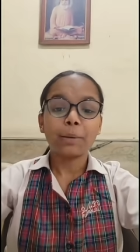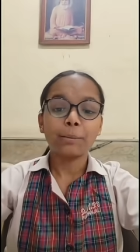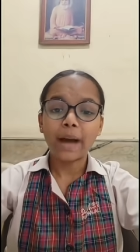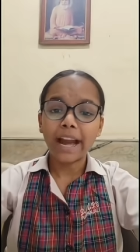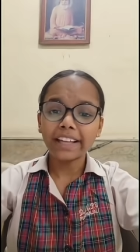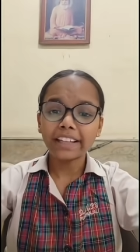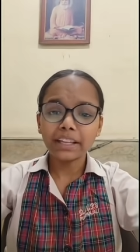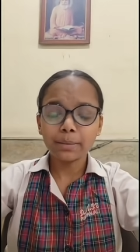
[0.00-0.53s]

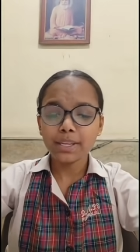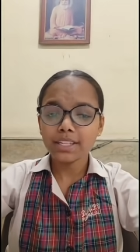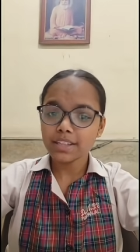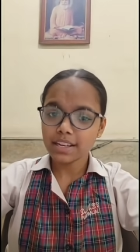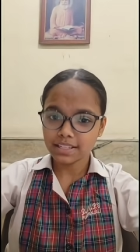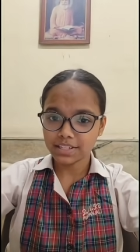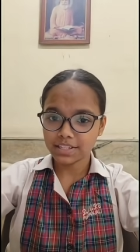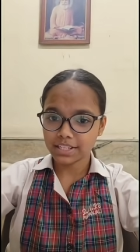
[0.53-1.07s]
My name is
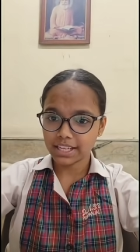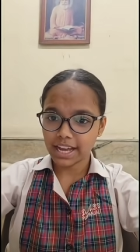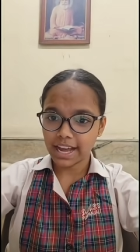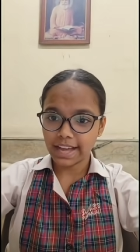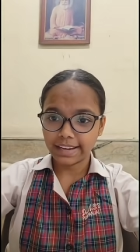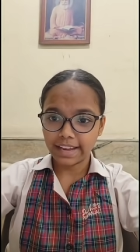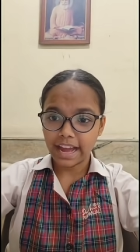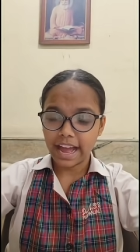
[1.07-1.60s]
Sanskriti
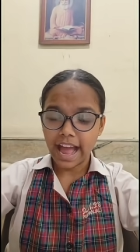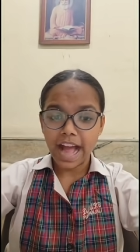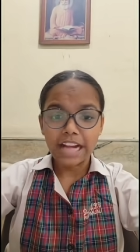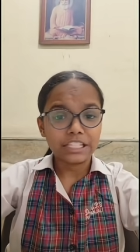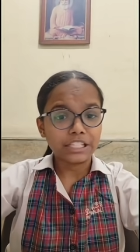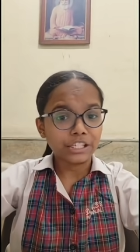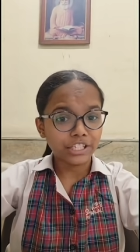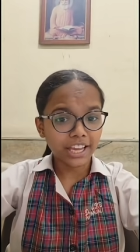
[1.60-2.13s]
Arya
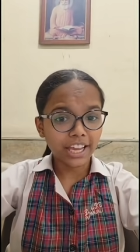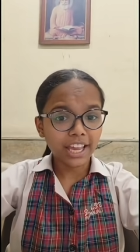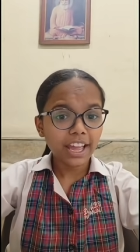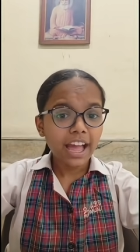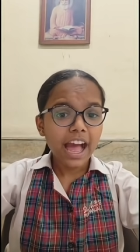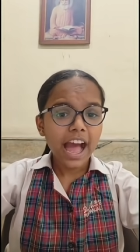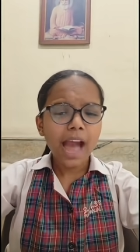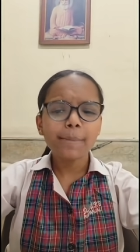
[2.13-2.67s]
and
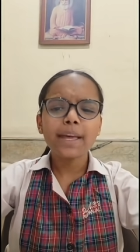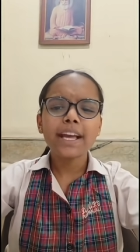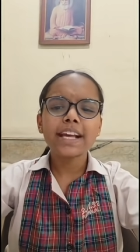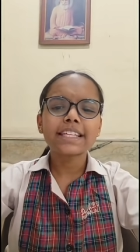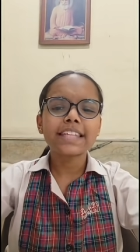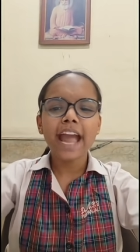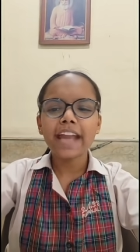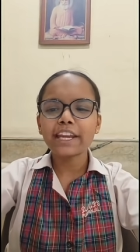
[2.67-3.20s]
today I'm
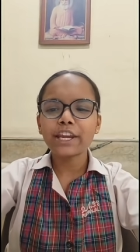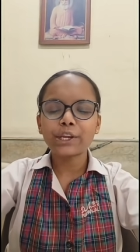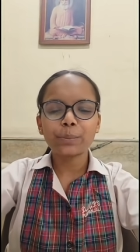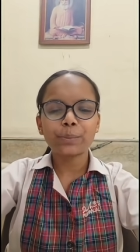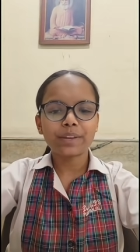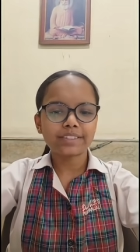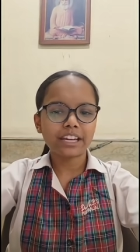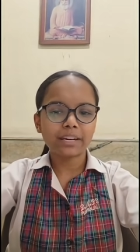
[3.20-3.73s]
excited
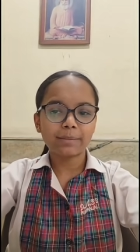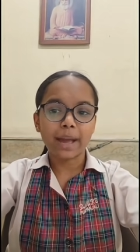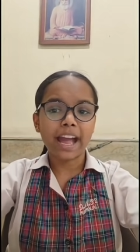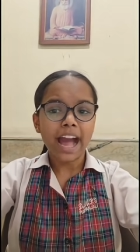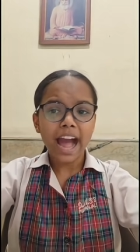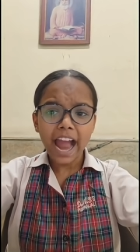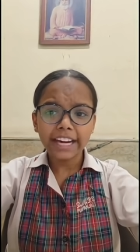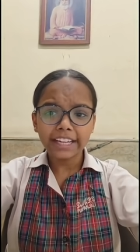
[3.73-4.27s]
to present
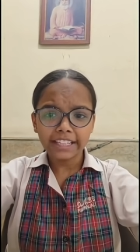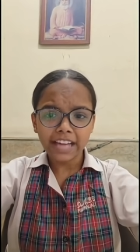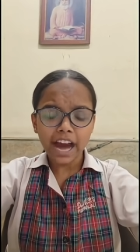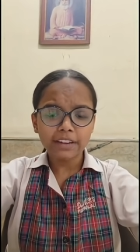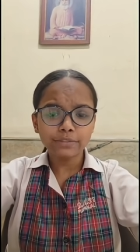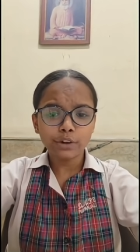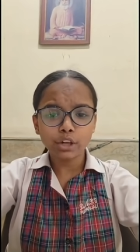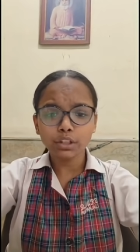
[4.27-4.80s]
my
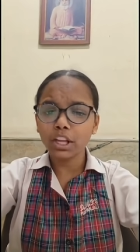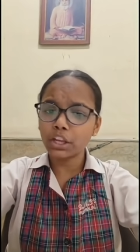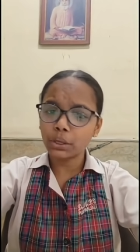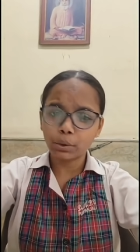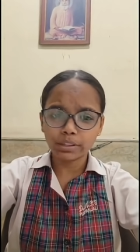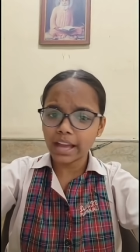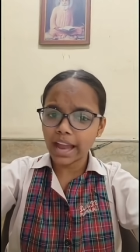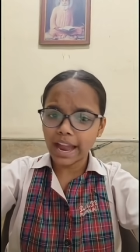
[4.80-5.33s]
idea for the
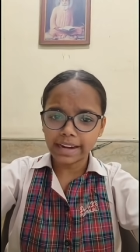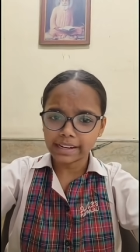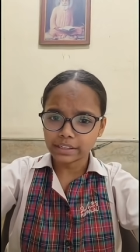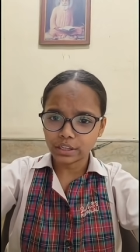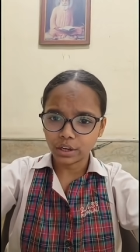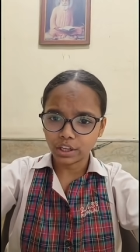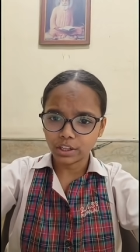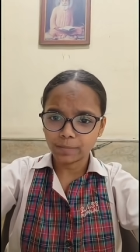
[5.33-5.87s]
Youth
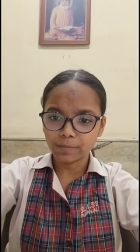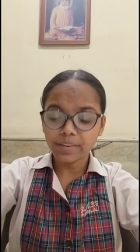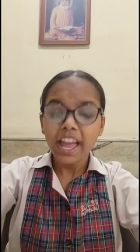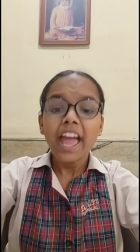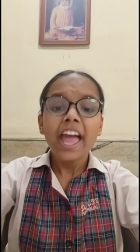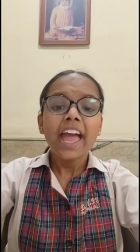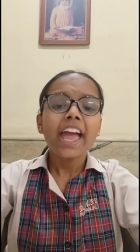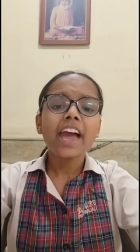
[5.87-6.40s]
Ideathon.
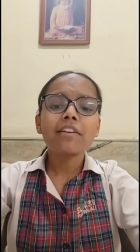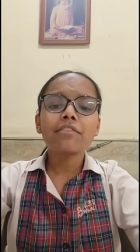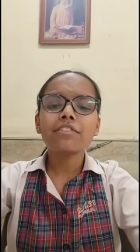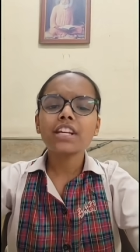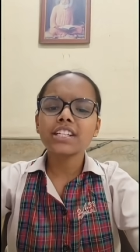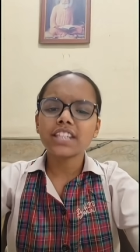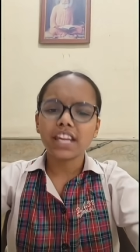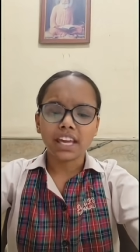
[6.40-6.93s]

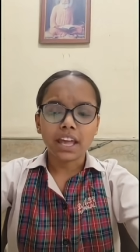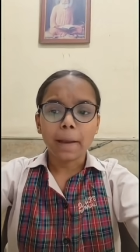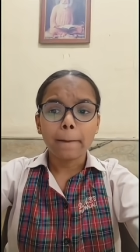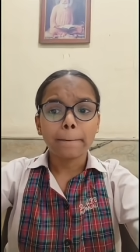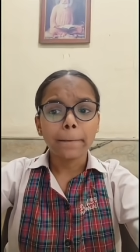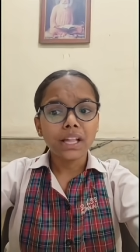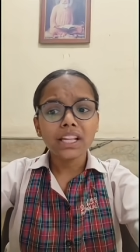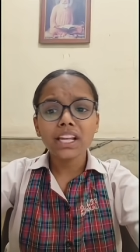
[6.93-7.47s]
Every day,
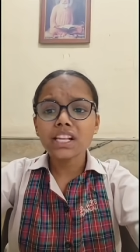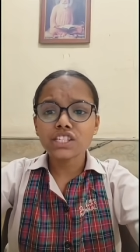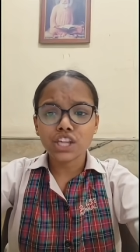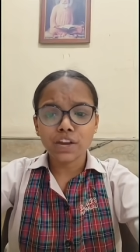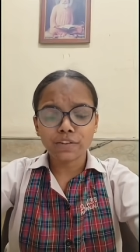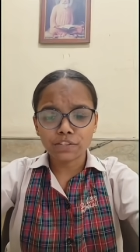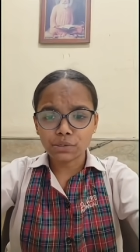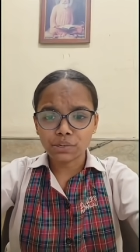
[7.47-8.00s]

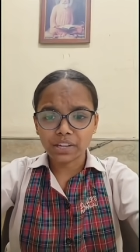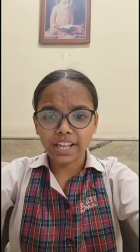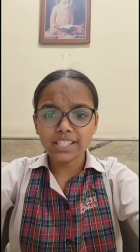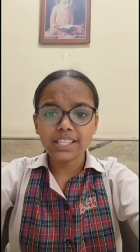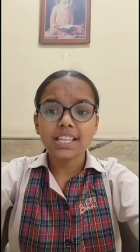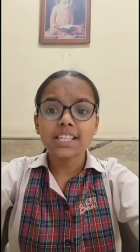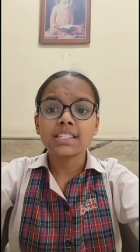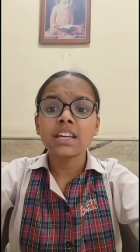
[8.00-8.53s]
millions of
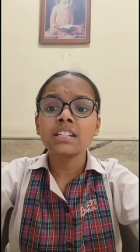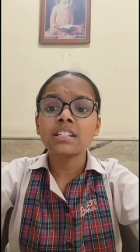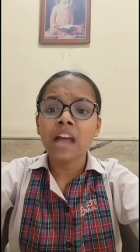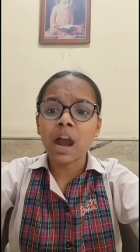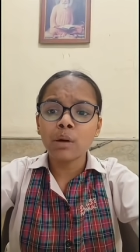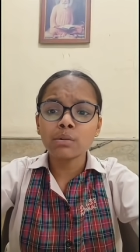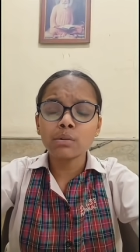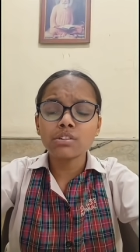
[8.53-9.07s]
students sit
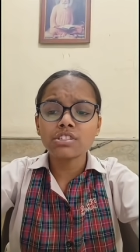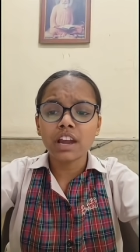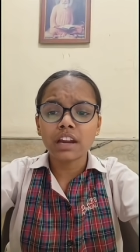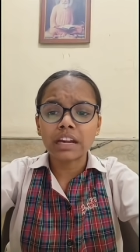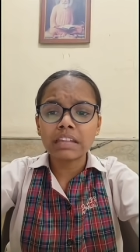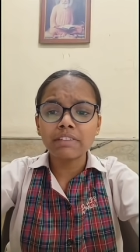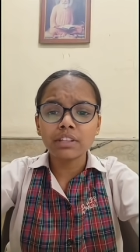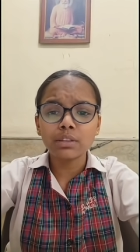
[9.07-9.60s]
down to
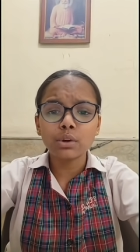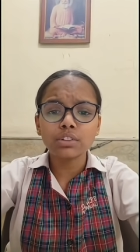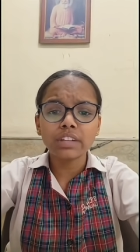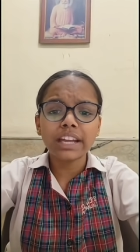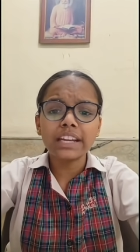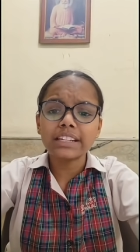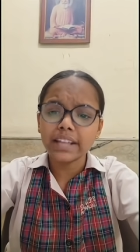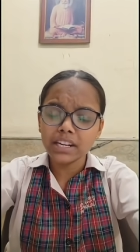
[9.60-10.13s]
study with
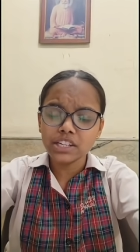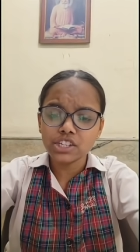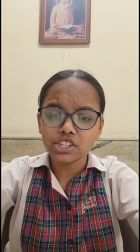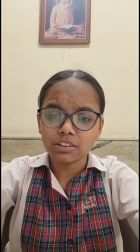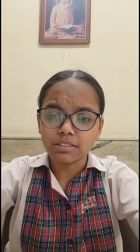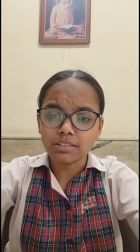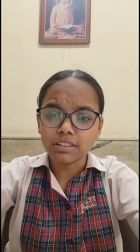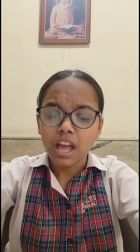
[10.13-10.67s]
good
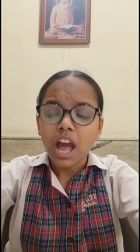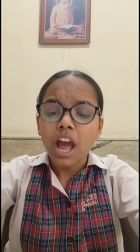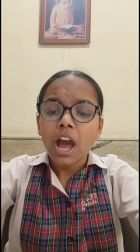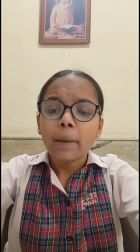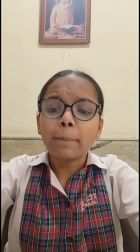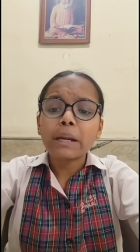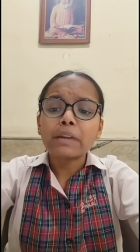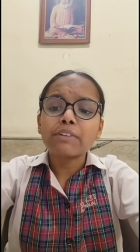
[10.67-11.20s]
intentions,
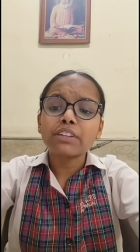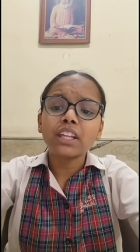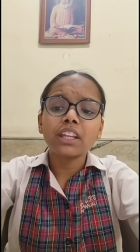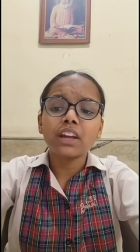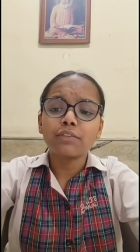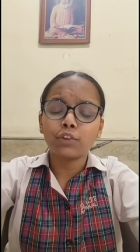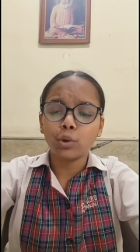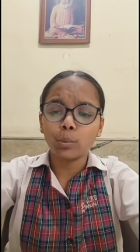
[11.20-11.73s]
but
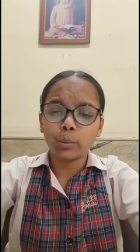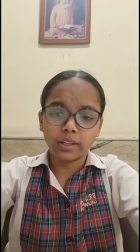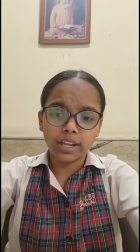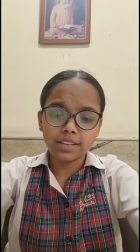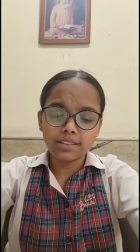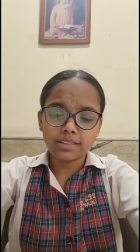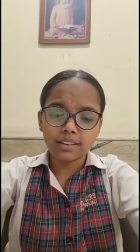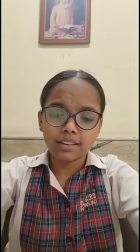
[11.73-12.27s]
within a few
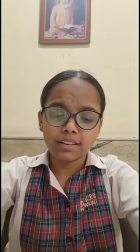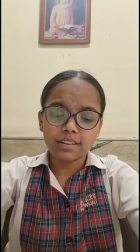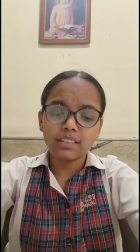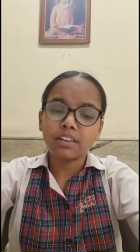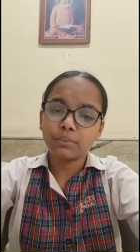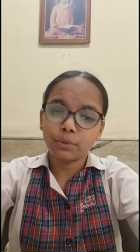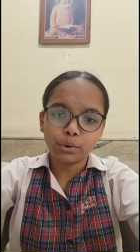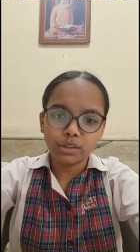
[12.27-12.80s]
minutes,
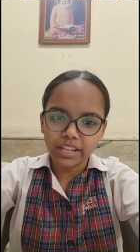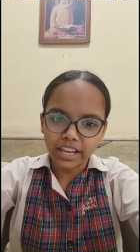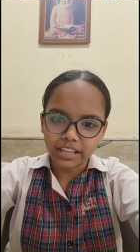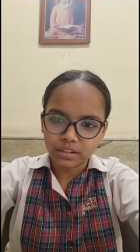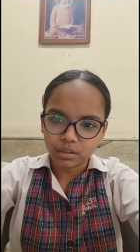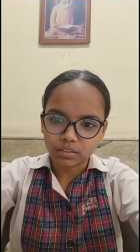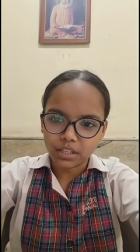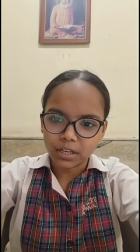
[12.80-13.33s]
the phone
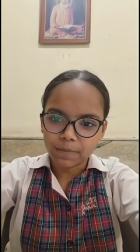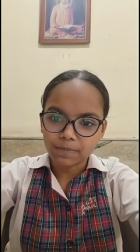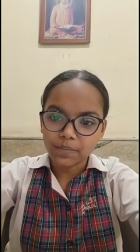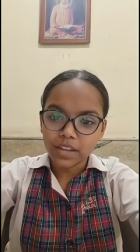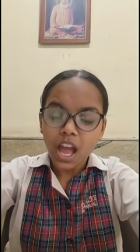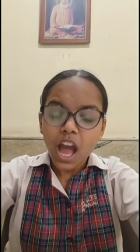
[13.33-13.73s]
takes over.